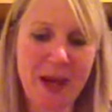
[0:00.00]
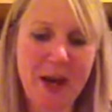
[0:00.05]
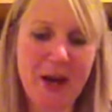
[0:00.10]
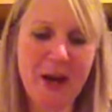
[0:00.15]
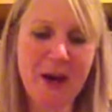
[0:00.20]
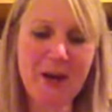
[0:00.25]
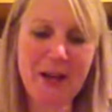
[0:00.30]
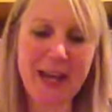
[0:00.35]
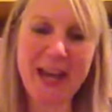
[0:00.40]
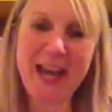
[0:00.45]

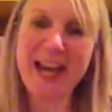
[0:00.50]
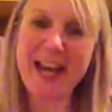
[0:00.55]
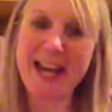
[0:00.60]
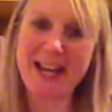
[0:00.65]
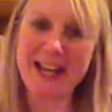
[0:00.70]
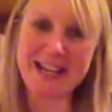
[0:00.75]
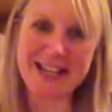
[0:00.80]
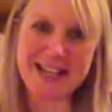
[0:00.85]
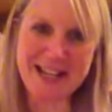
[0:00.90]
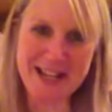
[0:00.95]

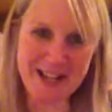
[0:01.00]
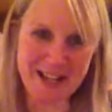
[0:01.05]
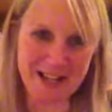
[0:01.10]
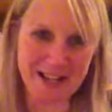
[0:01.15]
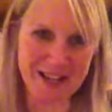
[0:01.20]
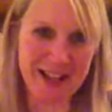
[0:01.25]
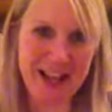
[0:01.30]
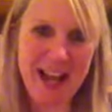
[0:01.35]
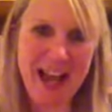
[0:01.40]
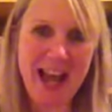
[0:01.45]
Okay,
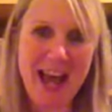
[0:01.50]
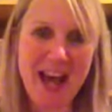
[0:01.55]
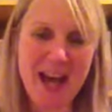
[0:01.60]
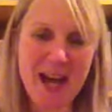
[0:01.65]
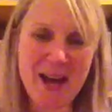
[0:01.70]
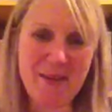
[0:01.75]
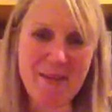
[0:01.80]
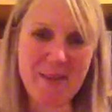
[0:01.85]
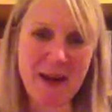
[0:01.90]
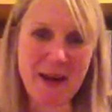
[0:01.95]
so
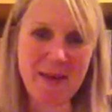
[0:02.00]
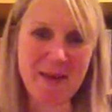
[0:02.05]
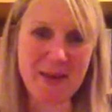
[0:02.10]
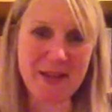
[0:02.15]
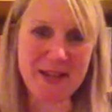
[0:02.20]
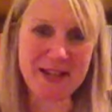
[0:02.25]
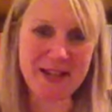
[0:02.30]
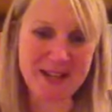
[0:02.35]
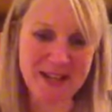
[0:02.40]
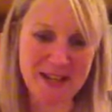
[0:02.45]
I'm
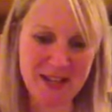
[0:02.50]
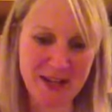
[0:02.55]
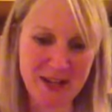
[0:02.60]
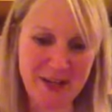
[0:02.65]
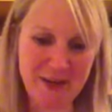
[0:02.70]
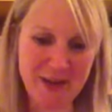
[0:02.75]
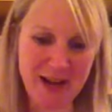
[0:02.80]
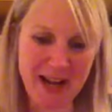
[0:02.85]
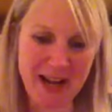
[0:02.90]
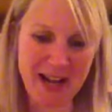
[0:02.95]
going
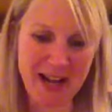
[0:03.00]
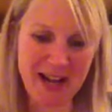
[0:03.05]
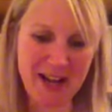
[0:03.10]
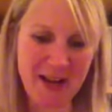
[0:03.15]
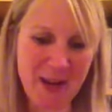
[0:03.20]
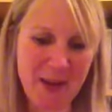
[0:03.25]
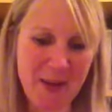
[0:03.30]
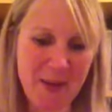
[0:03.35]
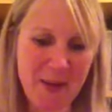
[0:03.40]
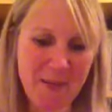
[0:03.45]
to
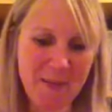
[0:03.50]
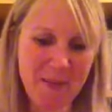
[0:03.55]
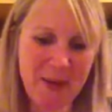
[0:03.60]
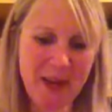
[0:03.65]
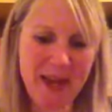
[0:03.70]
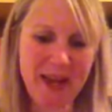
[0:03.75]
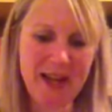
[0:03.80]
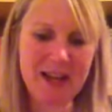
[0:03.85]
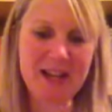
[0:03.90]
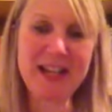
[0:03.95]

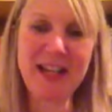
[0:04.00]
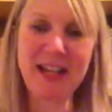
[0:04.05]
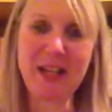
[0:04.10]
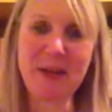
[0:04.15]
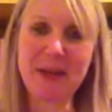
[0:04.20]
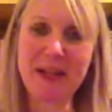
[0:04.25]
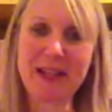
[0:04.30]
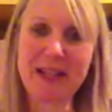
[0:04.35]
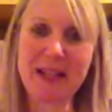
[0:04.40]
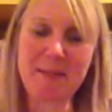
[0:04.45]
tell
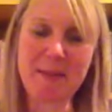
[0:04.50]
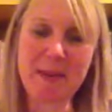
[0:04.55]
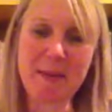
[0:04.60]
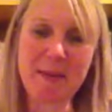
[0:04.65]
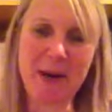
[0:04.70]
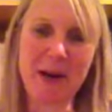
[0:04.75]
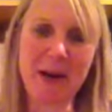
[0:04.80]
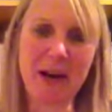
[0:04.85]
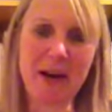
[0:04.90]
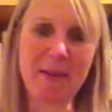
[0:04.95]
you a little bit
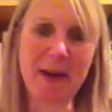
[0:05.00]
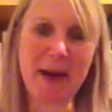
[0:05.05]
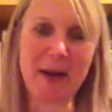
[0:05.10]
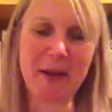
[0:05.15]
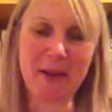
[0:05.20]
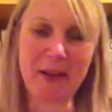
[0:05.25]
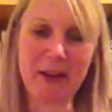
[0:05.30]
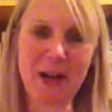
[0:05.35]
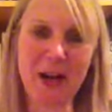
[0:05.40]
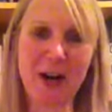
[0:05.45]
more
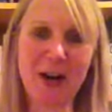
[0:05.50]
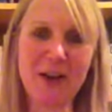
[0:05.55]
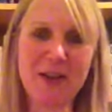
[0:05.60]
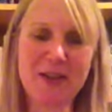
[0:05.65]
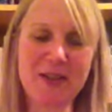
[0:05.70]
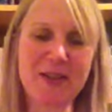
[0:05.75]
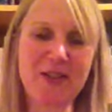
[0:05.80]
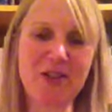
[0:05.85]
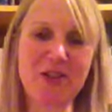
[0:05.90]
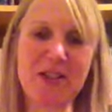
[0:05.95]
about the course.
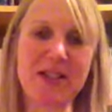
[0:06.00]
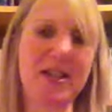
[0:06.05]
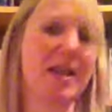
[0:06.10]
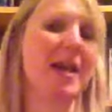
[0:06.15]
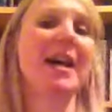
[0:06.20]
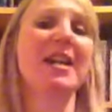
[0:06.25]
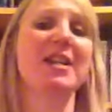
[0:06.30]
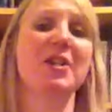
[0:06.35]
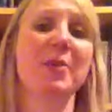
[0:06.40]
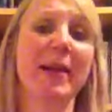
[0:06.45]
So it's just
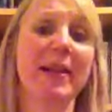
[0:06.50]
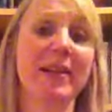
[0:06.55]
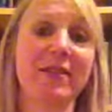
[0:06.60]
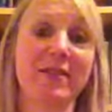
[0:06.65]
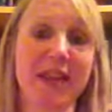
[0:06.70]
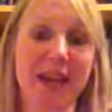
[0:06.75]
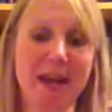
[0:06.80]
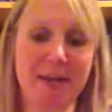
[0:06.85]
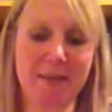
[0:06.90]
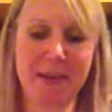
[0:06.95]
a
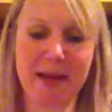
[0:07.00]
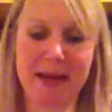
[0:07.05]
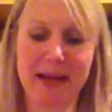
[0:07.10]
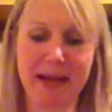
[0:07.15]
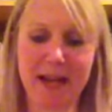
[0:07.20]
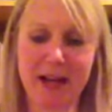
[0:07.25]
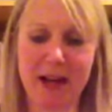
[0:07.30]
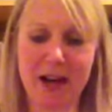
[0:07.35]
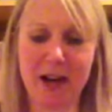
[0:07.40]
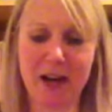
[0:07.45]
12-day mini
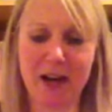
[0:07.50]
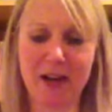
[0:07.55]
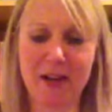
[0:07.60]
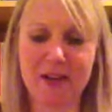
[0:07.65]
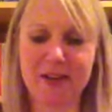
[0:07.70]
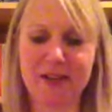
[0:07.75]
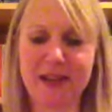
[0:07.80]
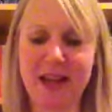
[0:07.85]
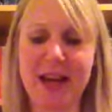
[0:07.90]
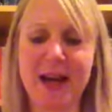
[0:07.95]

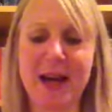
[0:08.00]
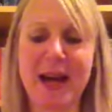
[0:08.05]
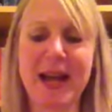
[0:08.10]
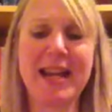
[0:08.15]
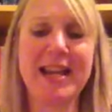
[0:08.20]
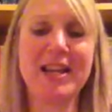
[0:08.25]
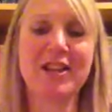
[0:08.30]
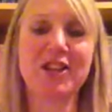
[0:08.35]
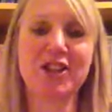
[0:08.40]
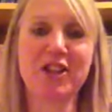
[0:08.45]
course.
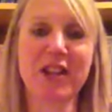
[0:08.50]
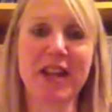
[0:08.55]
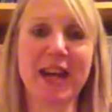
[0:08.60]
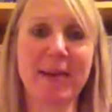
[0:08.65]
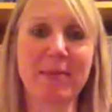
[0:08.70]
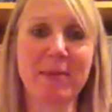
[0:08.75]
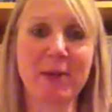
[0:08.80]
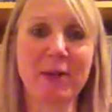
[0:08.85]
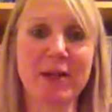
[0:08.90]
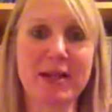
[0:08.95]
Each day
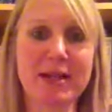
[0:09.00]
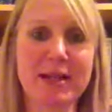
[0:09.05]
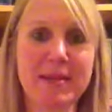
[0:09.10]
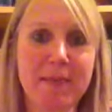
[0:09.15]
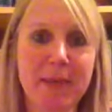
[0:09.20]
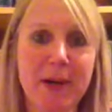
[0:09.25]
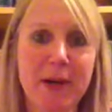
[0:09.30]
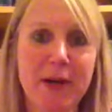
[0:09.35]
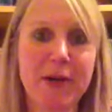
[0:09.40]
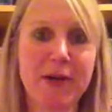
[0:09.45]
I'm going to
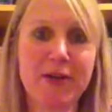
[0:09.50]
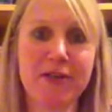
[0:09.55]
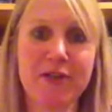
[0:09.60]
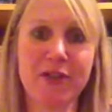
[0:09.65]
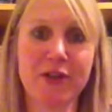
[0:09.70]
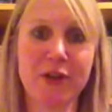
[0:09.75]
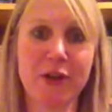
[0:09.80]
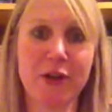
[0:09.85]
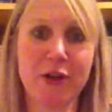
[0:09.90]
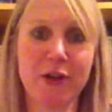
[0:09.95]
post
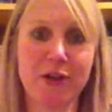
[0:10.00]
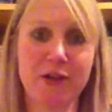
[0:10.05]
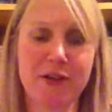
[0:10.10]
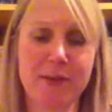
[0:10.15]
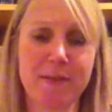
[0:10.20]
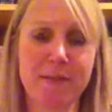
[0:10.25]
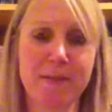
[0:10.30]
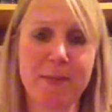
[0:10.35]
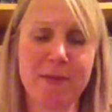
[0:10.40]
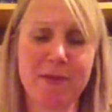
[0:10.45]
an
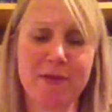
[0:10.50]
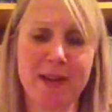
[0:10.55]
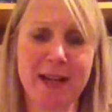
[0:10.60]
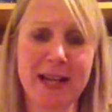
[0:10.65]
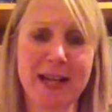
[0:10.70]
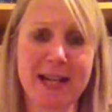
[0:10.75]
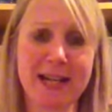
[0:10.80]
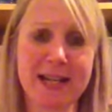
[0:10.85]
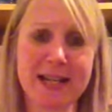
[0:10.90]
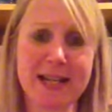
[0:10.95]
autumn
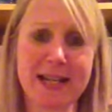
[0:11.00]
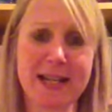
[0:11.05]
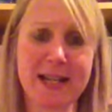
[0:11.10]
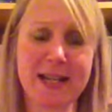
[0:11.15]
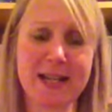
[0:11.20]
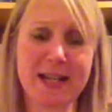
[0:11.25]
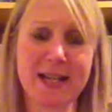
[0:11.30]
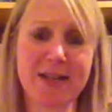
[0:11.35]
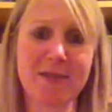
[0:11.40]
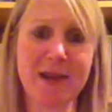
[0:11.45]

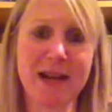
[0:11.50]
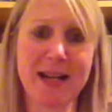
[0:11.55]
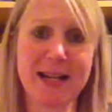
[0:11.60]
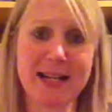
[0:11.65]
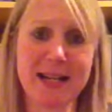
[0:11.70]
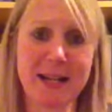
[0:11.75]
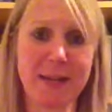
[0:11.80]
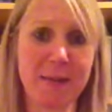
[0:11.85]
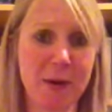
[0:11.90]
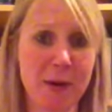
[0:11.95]
related
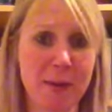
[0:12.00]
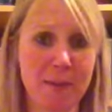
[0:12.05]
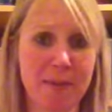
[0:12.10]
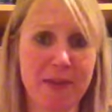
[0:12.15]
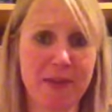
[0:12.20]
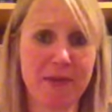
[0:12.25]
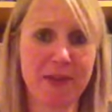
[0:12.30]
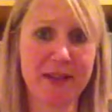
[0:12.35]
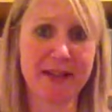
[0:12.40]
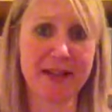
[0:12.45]
writing
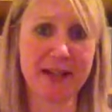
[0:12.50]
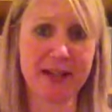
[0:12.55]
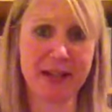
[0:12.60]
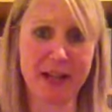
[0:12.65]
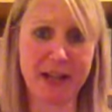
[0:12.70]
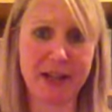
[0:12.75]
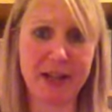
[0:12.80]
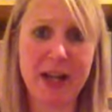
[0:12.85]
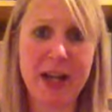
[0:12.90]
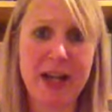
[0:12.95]
prompt
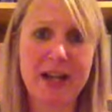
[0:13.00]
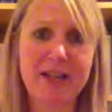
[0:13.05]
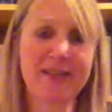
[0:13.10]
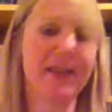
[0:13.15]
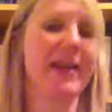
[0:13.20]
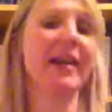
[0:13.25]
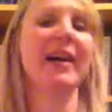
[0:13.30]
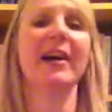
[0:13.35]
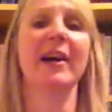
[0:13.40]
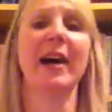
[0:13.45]
video,
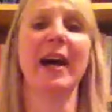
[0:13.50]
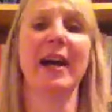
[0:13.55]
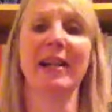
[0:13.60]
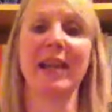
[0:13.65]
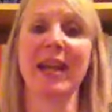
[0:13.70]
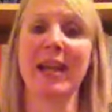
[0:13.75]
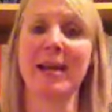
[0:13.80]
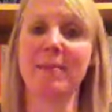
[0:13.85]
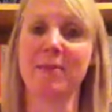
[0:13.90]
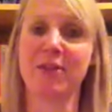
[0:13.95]
so
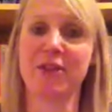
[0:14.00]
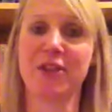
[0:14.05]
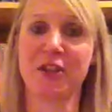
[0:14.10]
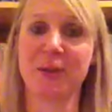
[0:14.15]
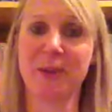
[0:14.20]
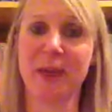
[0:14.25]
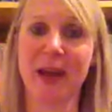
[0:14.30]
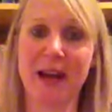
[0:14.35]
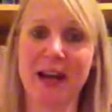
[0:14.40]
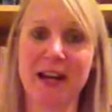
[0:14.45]
I'll aim to
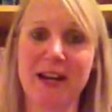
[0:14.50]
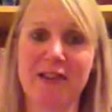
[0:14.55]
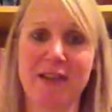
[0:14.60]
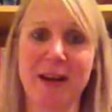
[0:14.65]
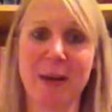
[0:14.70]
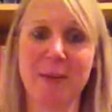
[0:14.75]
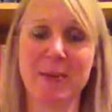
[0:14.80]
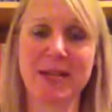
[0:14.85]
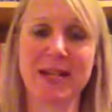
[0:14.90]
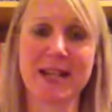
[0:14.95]
do that at
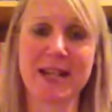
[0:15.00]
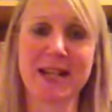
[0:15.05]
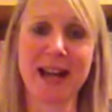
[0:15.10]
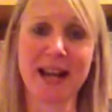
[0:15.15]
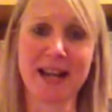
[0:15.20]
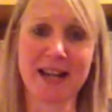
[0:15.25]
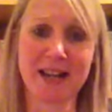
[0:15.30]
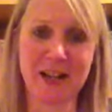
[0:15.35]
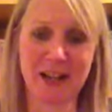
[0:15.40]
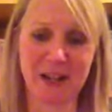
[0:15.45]
around
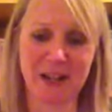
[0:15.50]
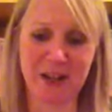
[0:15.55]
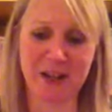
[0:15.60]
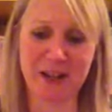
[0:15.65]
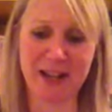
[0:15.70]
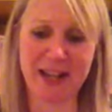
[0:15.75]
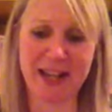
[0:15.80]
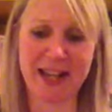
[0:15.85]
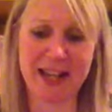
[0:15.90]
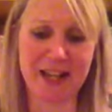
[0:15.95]
9
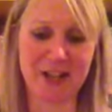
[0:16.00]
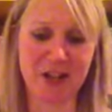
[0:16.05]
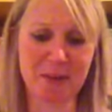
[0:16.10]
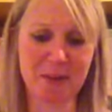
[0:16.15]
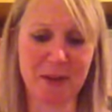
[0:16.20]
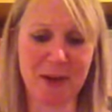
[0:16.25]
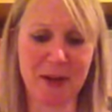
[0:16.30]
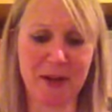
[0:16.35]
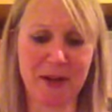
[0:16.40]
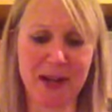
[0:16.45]
o'clock each
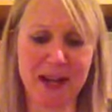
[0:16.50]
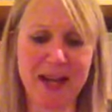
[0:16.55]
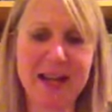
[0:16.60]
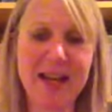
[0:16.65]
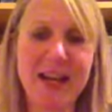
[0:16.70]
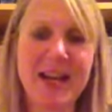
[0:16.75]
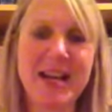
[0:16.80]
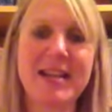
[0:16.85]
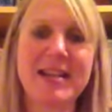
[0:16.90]
morning.